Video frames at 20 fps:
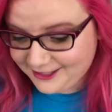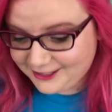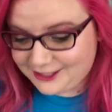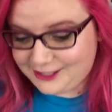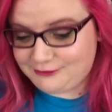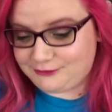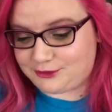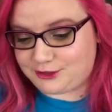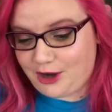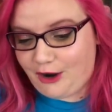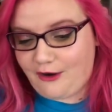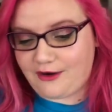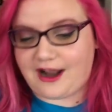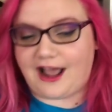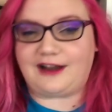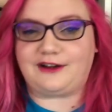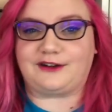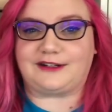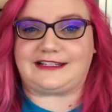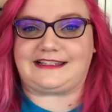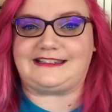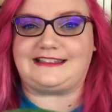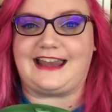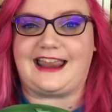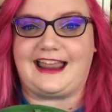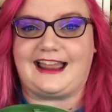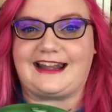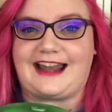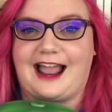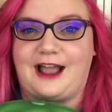you don't
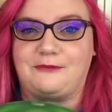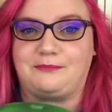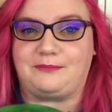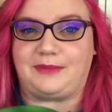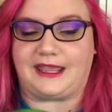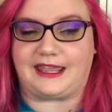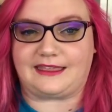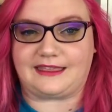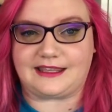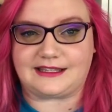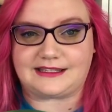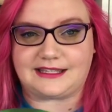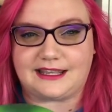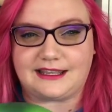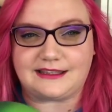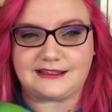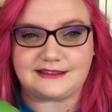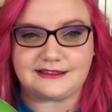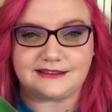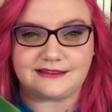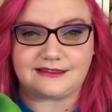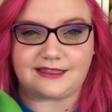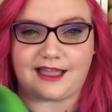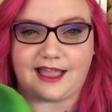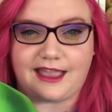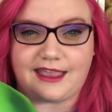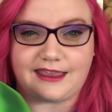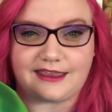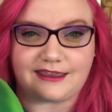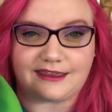understand how big this is.
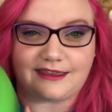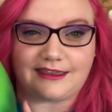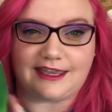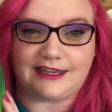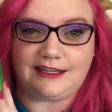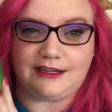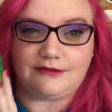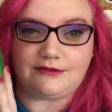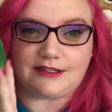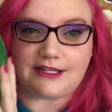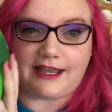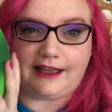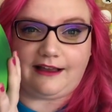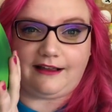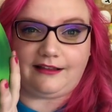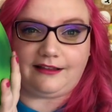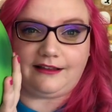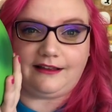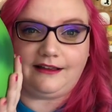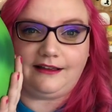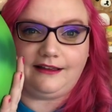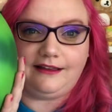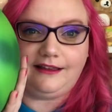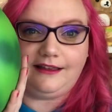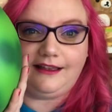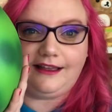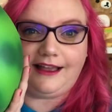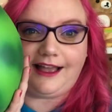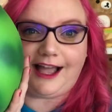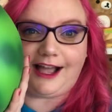Like, can you tell
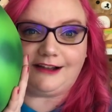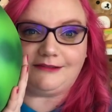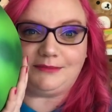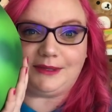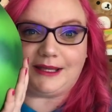how